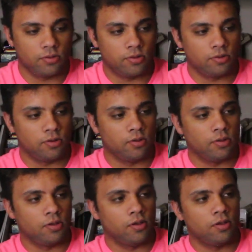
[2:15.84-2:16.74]

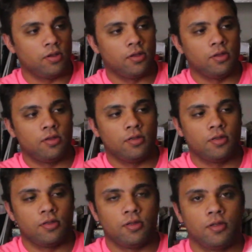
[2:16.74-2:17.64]
(silence)